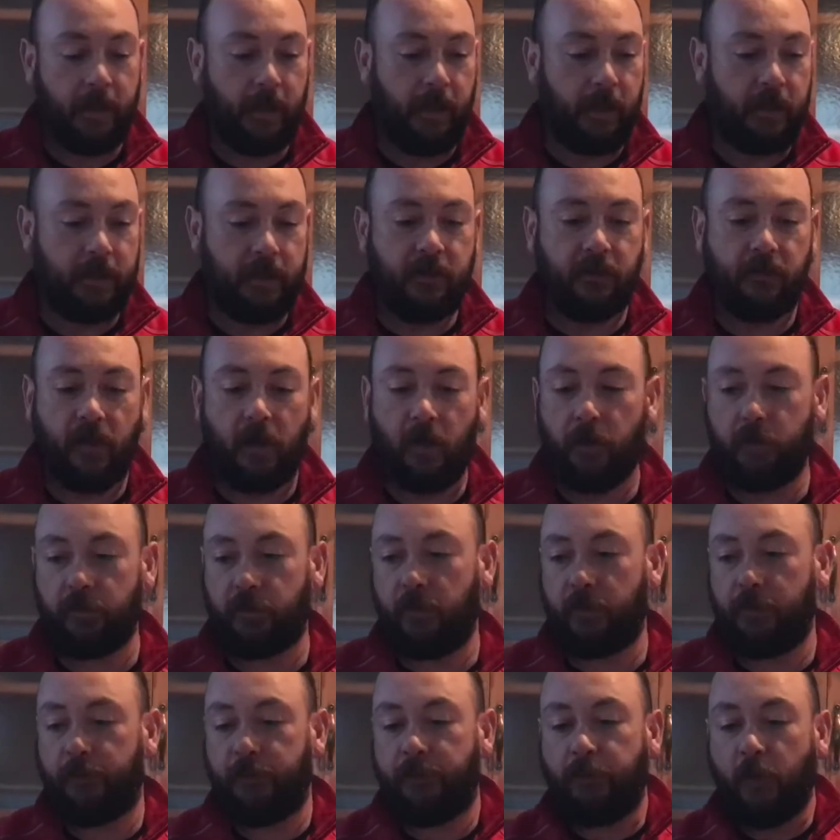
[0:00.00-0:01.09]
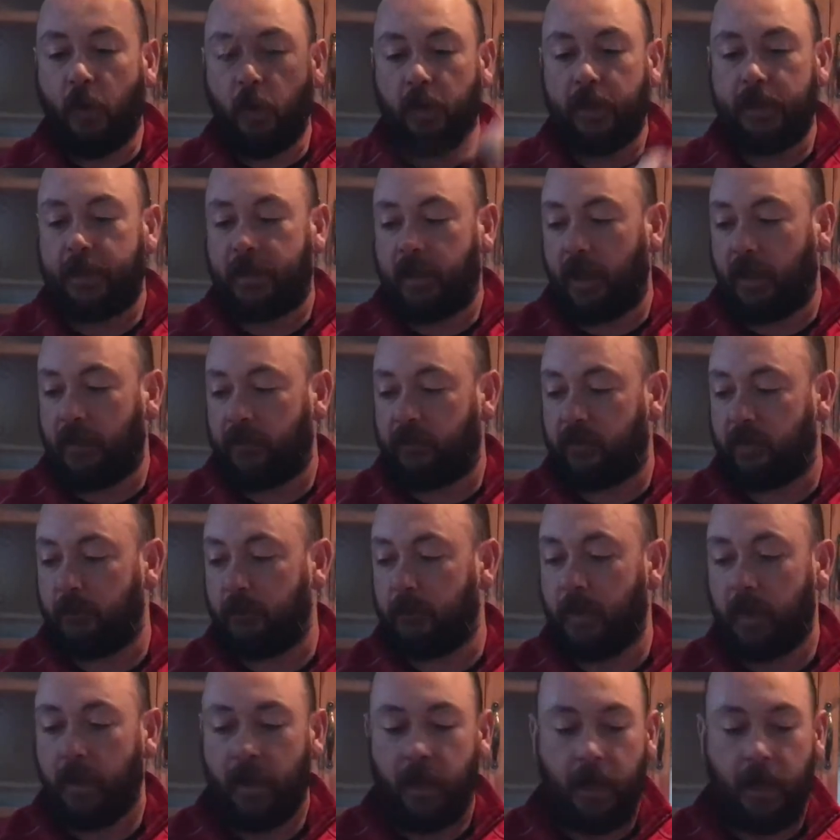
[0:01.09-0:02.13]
And these arrows are fully custom.